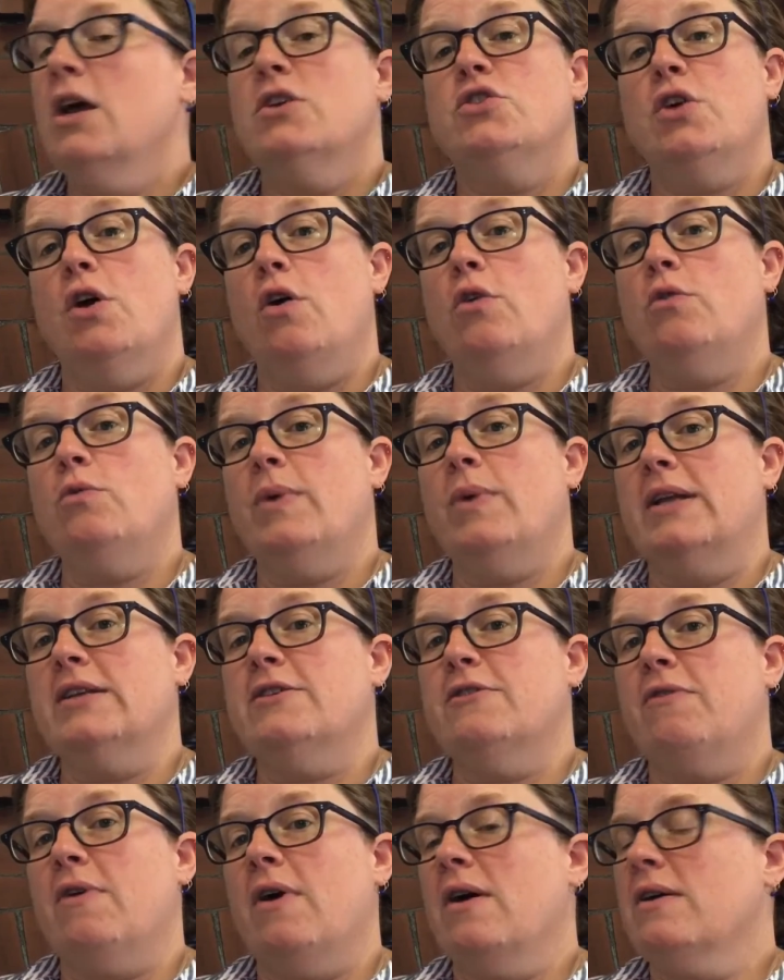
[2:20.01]
Toad went to
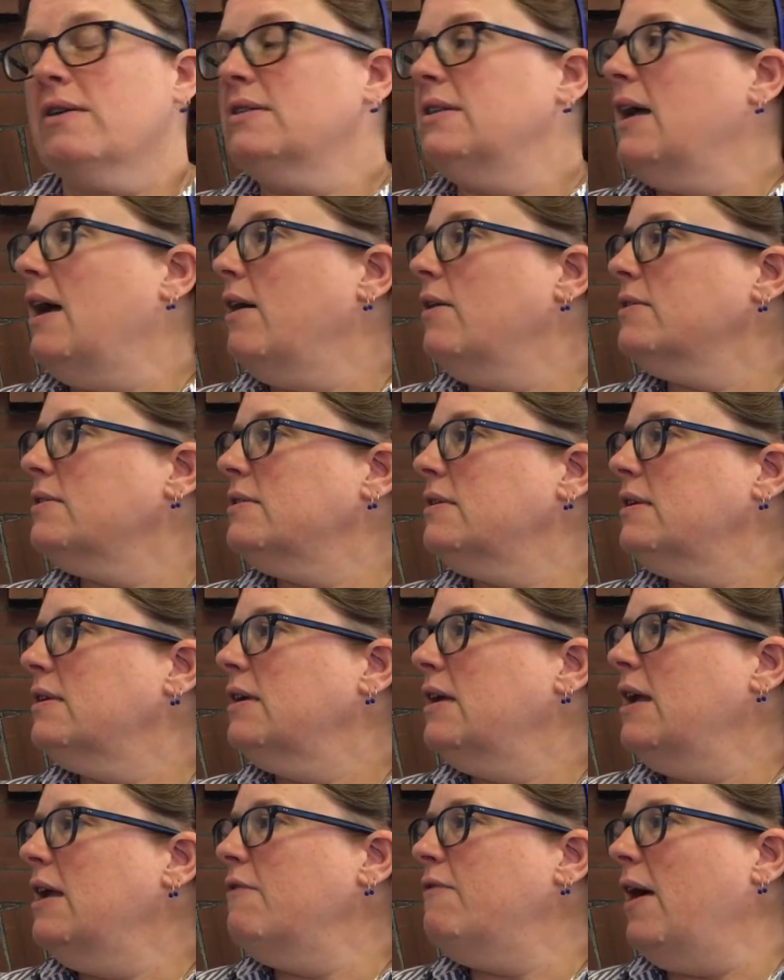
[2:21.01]
Frog's house.
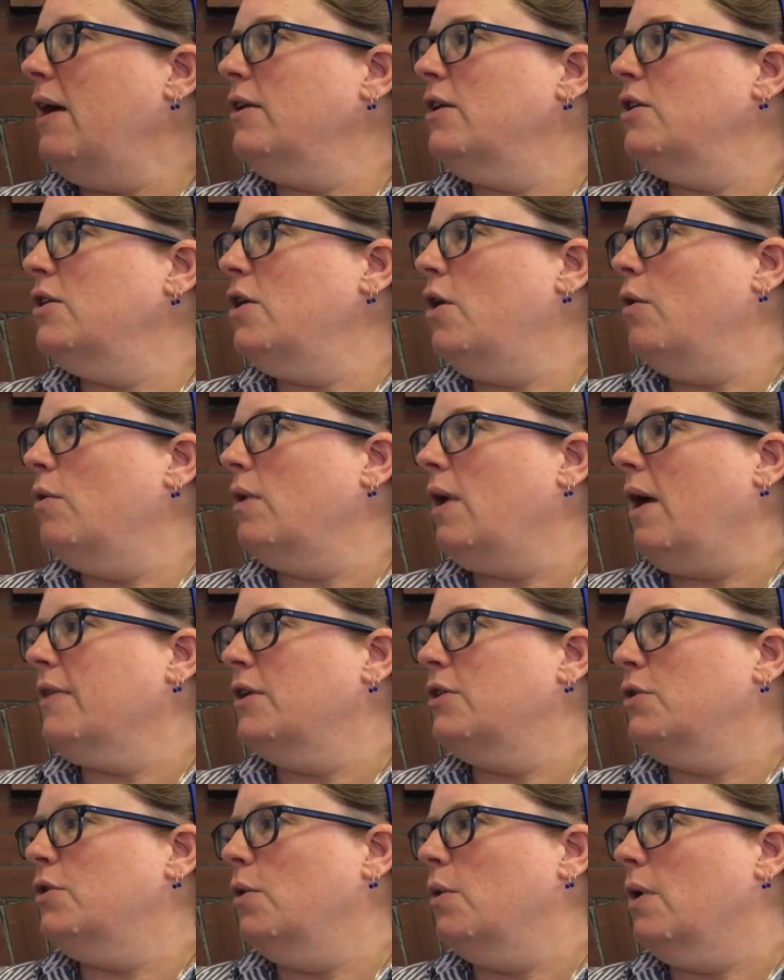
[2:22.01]
He found a note on the
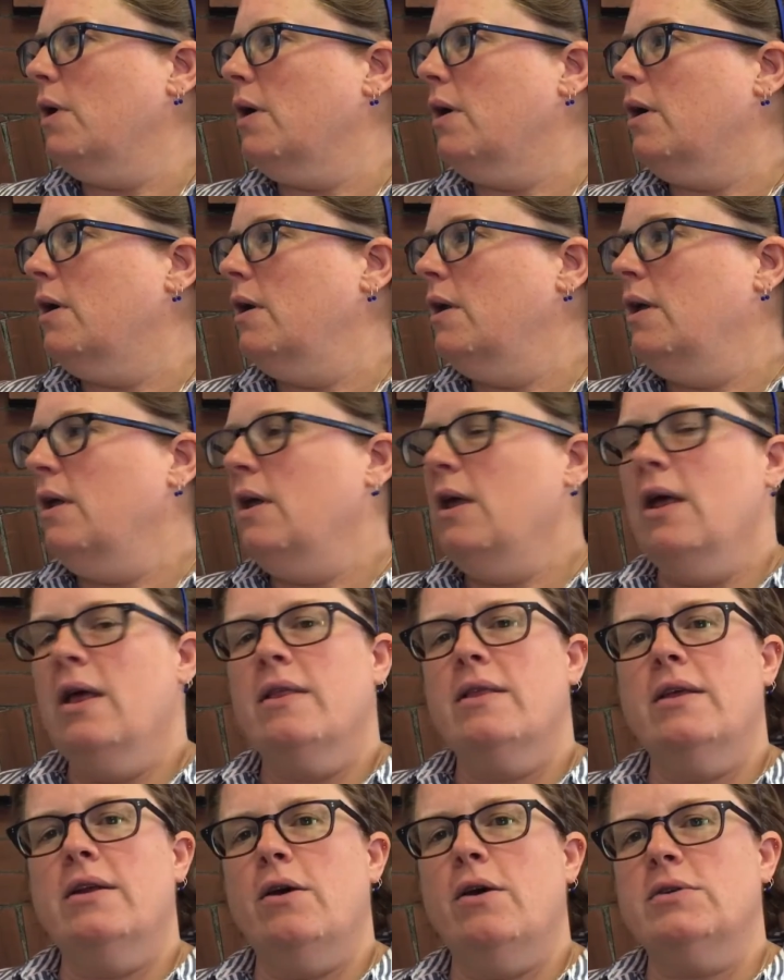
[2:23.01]
door.
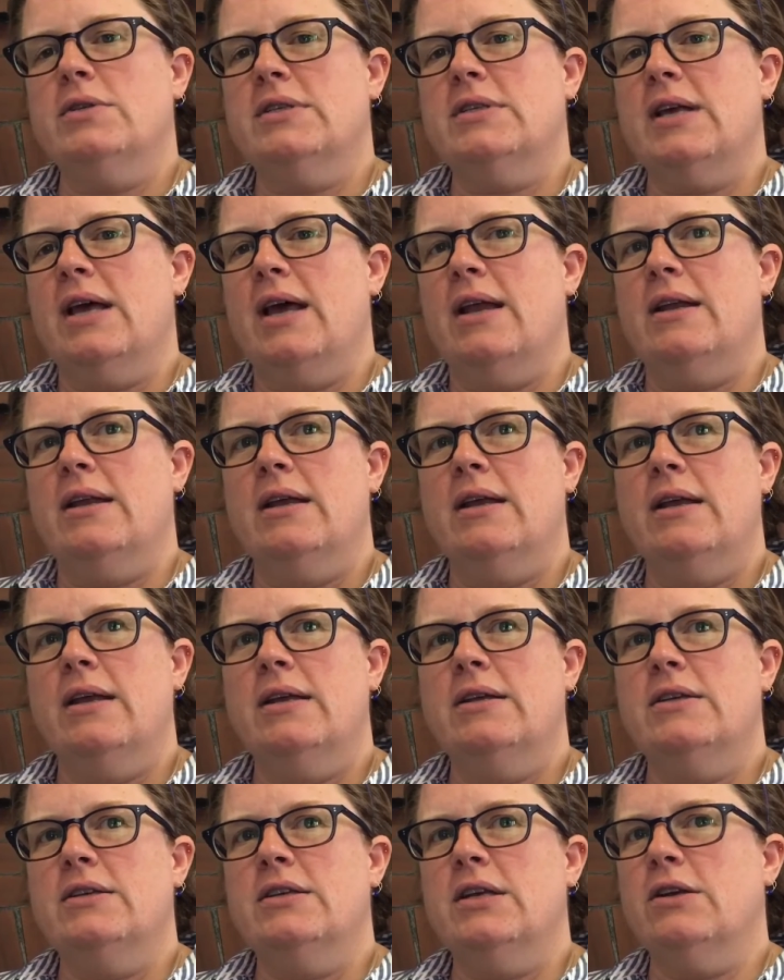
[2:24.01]
The note said,
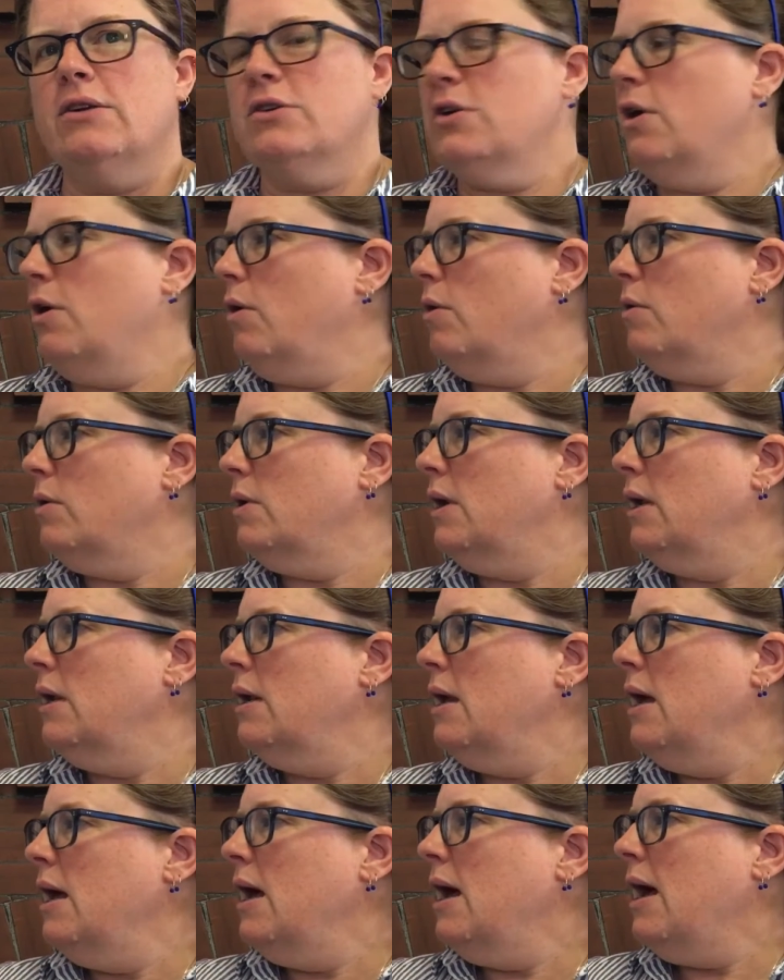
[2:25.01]
"Dear Toad,
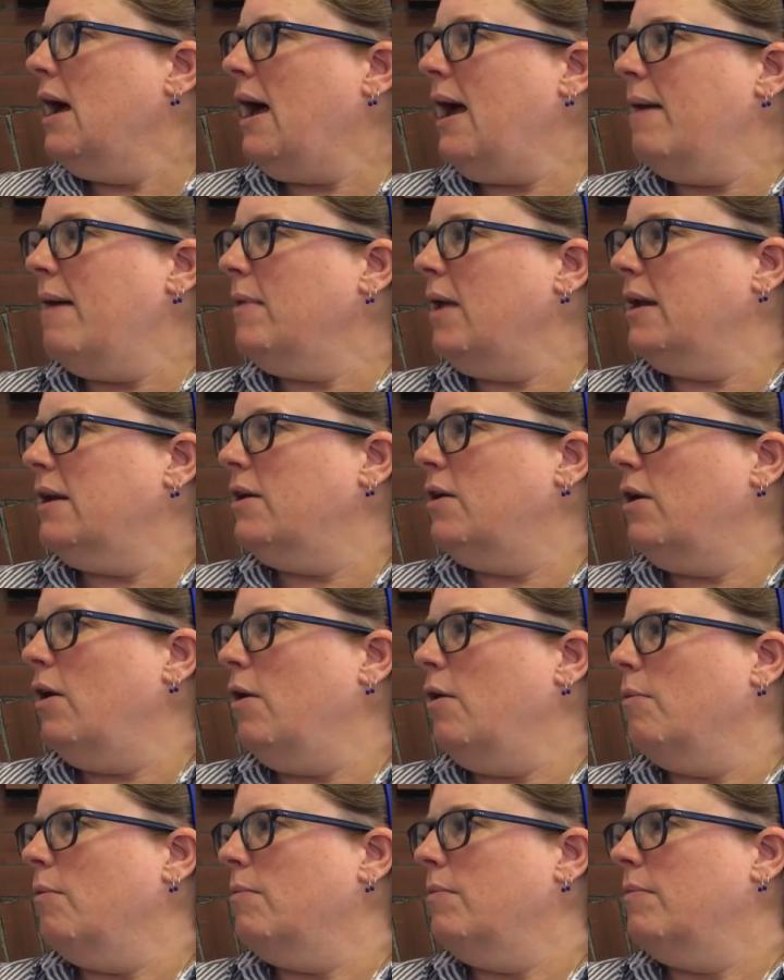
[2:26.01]
I am not at
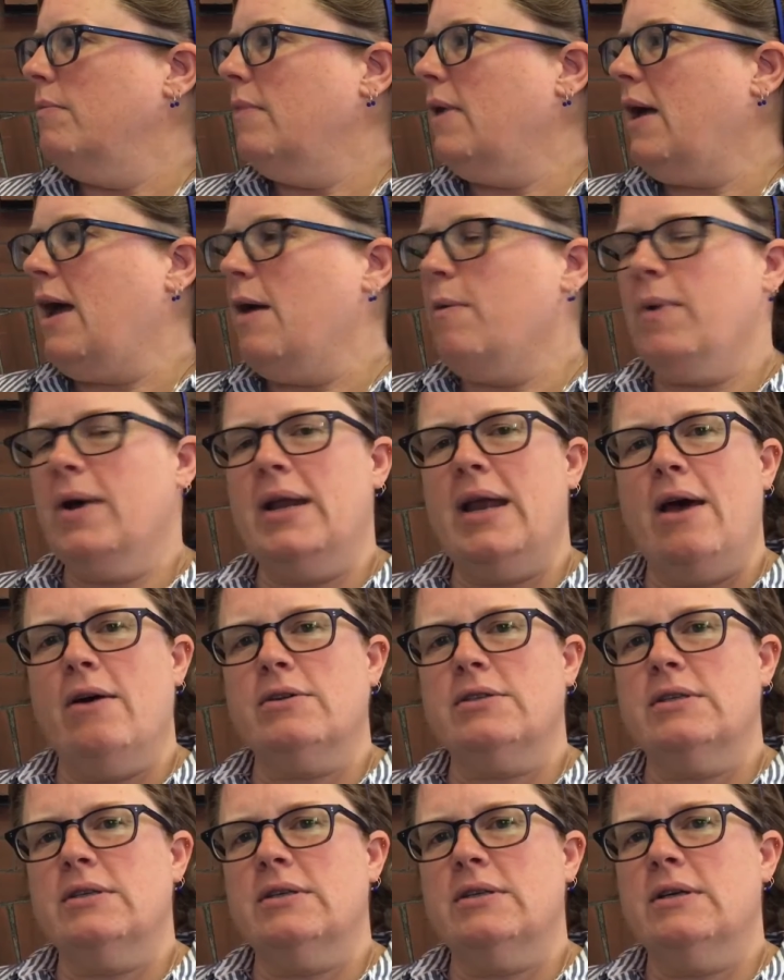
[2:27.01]
home. I went
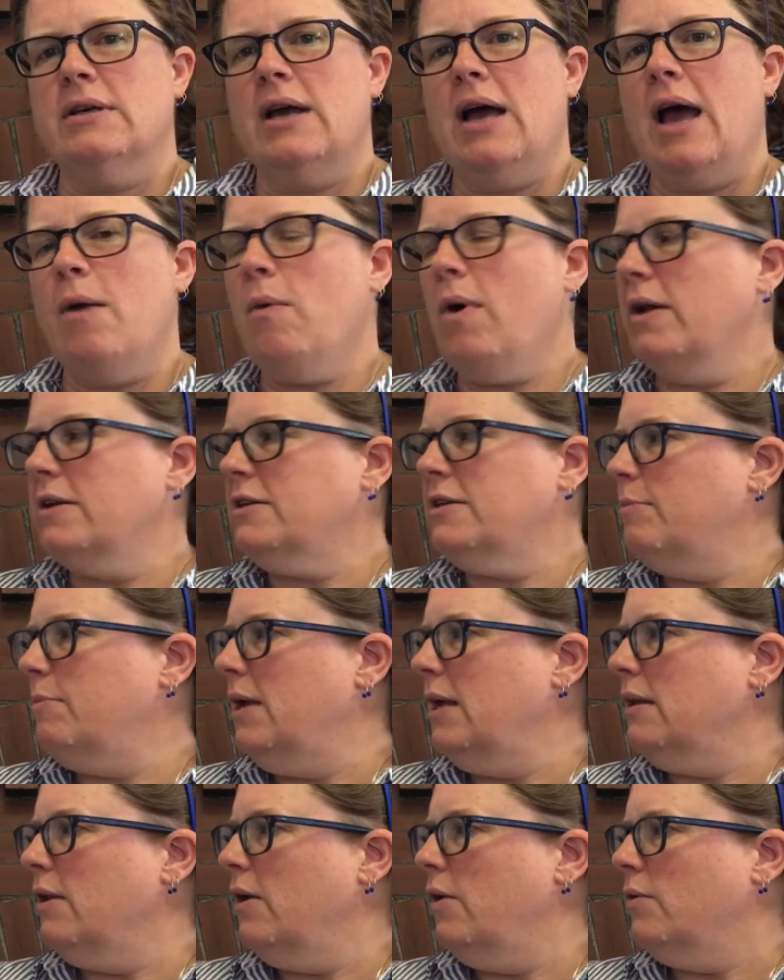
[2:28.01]
out. I want to be
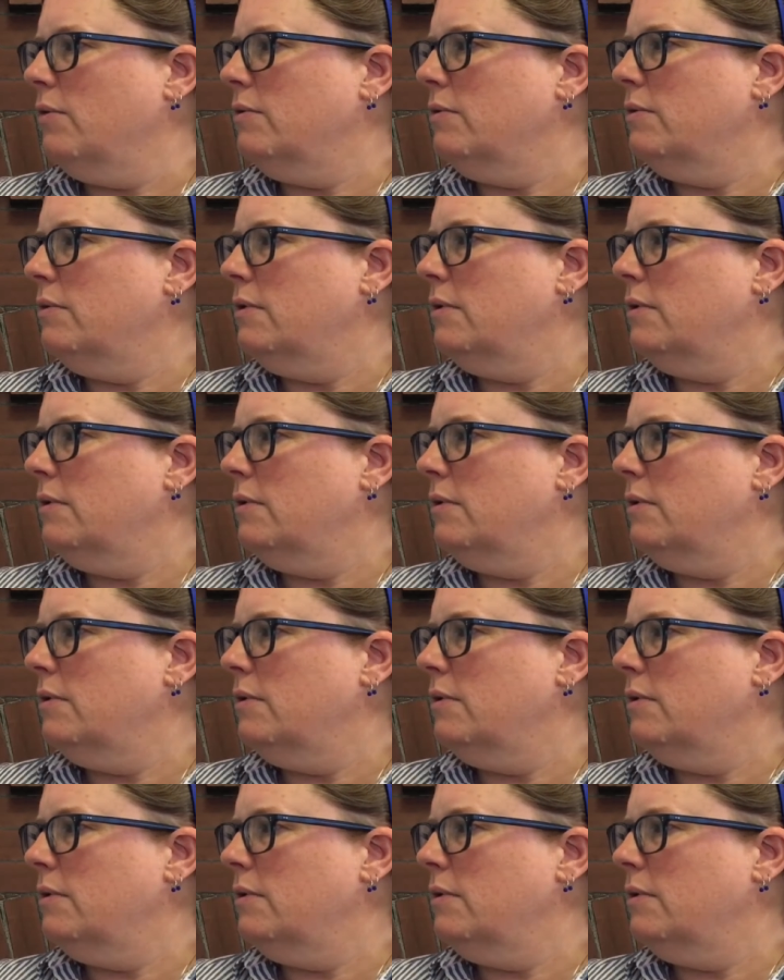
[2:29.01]
alone."